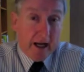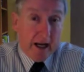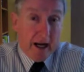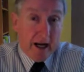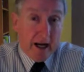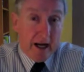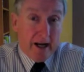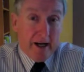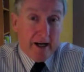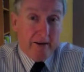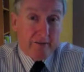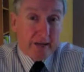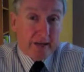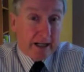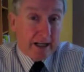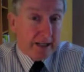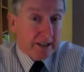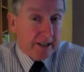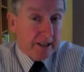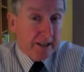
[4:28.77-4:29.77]
I've
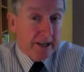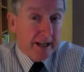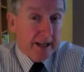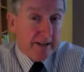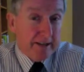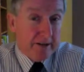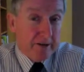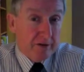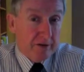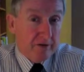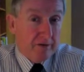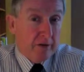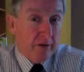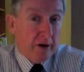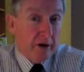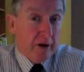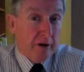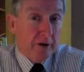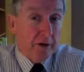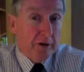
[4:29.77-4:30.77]
cast the net as
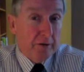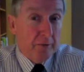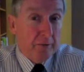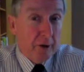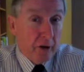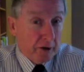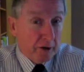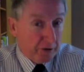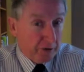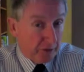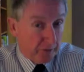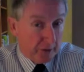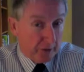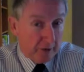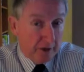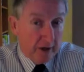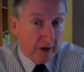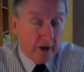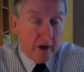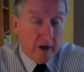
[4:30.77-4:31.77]
far as
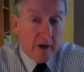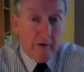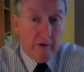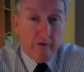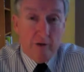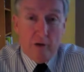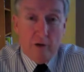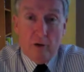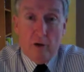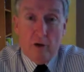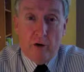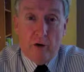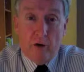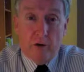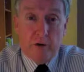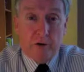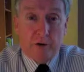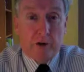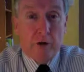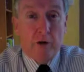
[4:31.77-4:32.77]
possible for
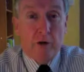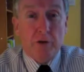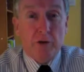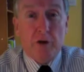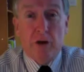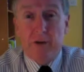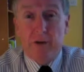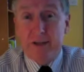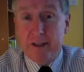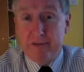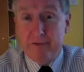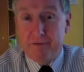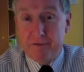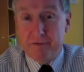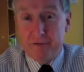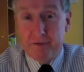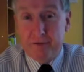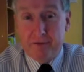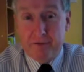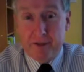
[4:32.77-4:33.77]
the course
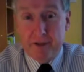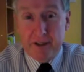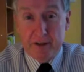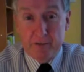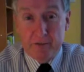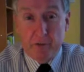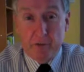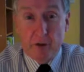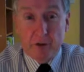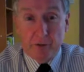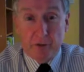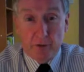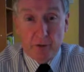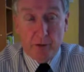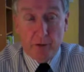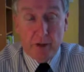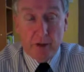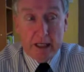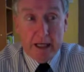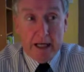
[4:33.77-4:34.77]
content for this
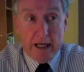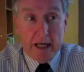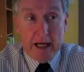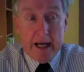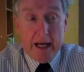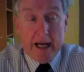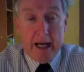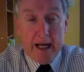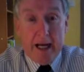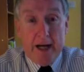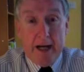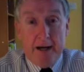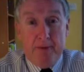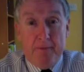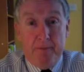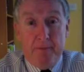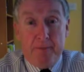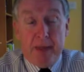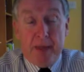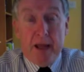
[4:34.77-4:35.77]
module,
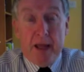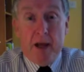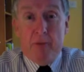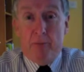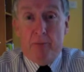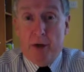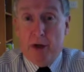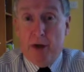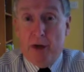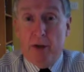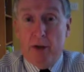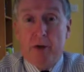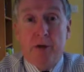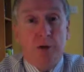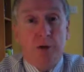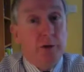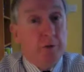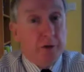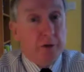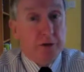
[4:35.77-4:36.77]
but
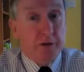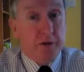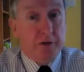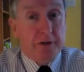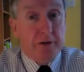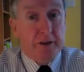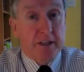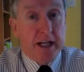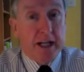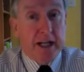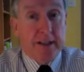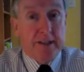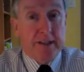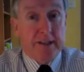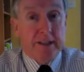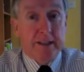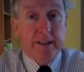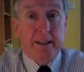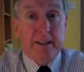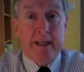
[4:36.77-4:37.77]
you must
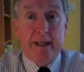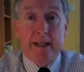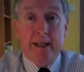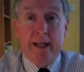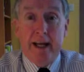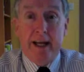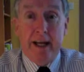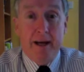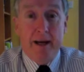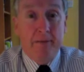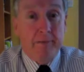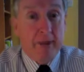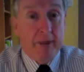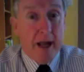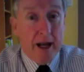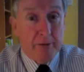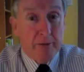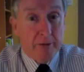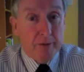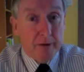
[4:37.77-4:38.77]
understand that
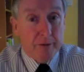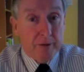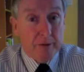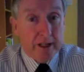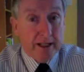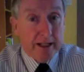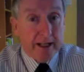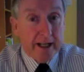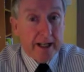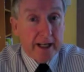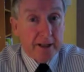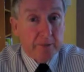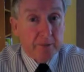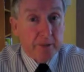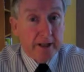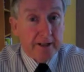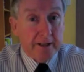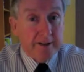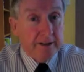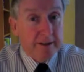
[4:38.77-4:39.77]
I'm not really an
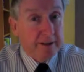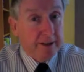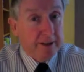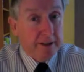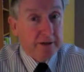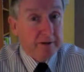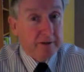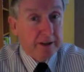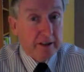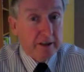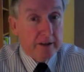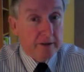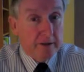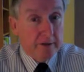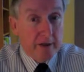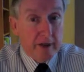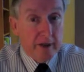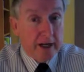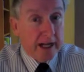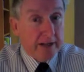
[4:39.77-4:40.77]
expert in this field,
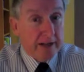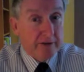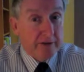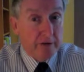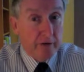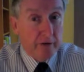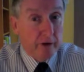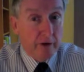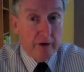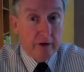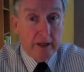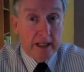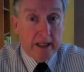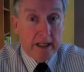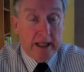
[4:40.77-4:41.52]
not at all.